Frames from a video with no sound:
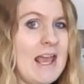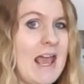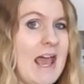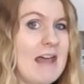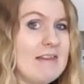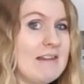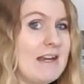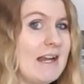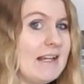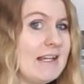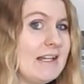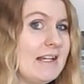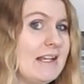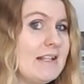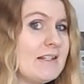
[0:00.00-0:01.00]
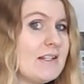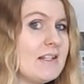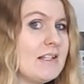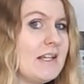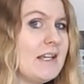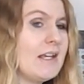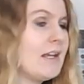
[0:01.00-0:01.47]
and then I can
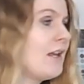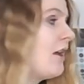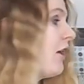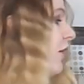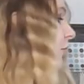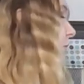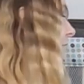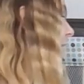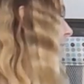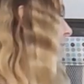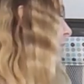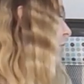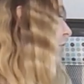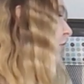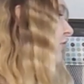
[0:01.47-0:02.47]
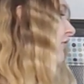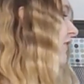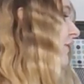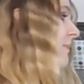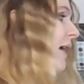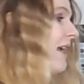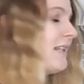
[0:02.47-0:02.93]
easily remove
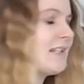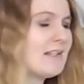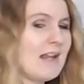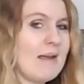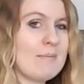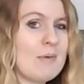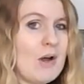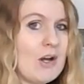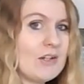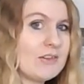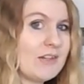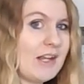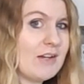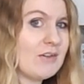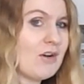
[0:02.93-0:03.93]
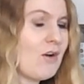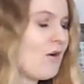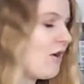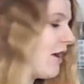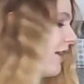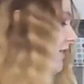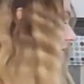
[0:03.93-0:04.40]
the bassinet part later
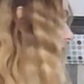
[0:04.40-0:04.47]
on